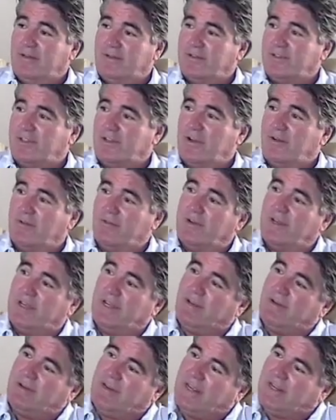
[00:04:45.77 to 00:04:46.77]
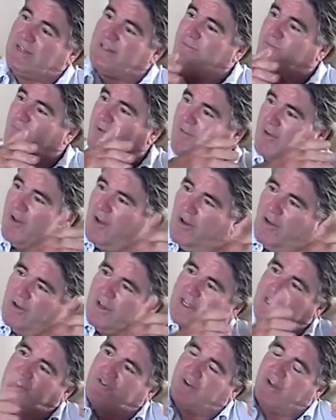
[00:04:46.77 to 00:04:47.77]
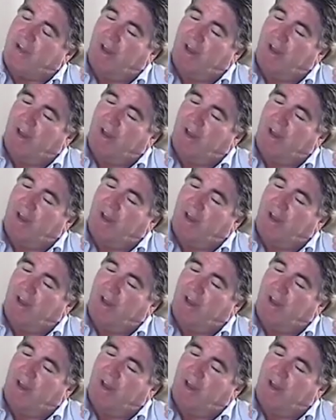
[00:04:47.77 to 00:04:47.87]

So we've got a long history.